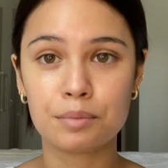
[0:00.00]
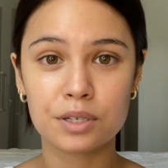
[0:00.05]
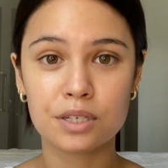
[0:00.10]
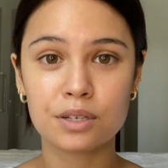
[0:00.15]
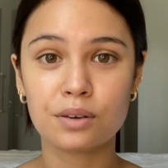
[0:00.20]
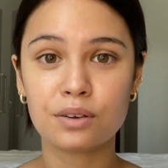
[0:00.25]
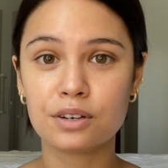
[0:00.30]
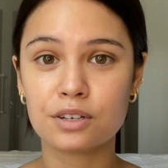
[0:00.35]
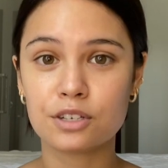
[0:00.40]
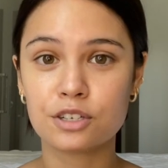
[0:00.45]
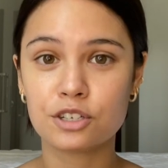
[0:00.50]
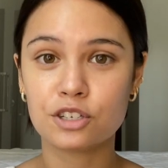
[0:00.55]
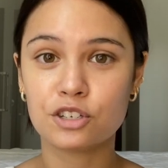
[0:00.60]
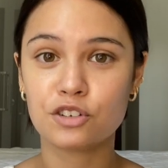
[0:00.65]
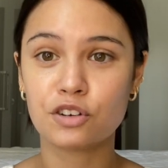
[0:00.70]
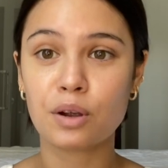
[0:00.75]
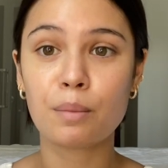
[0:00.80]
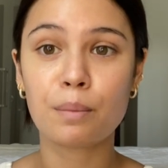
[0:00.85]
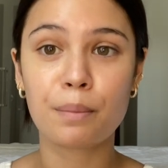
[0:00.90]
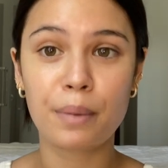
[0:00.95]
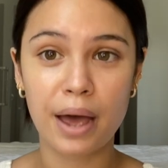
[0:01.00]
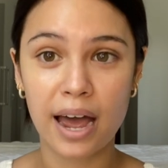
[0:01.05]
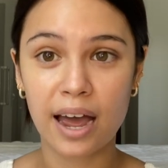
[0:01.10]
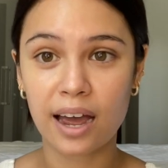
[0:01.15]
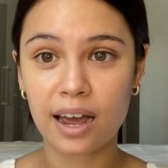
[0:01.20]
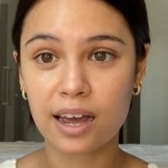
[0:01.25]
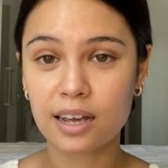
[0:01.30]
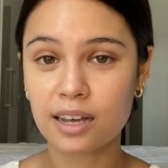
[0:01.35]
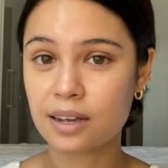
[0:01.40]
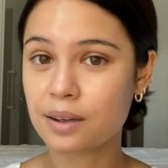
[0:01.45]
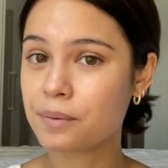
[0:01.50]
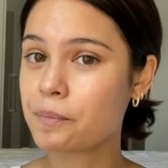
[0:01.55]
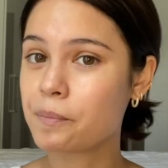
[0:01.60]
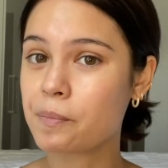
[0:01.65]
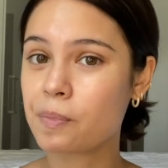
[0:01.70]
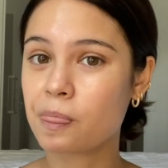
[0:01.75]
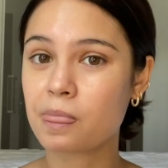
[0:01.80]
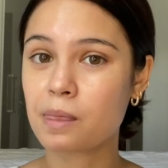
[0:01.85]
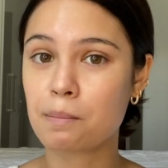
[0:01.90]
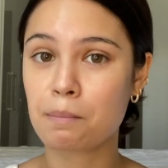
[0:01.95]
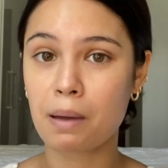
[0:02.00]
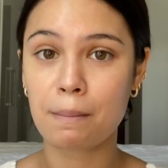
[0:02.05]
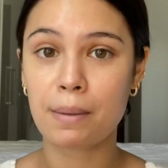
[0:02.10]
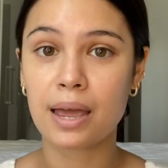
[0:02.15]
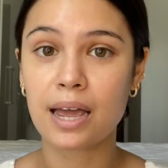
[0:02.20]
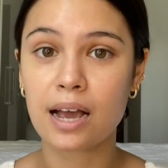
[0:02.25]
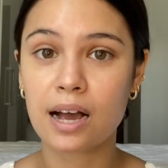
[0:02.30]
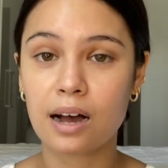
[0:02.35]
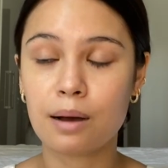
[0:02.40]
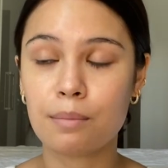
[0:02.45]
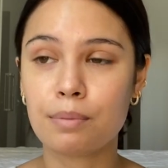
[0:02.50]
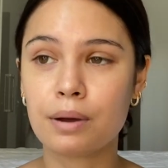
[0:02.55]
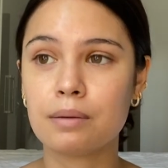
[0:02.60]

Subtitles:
just going to strip back my makeup.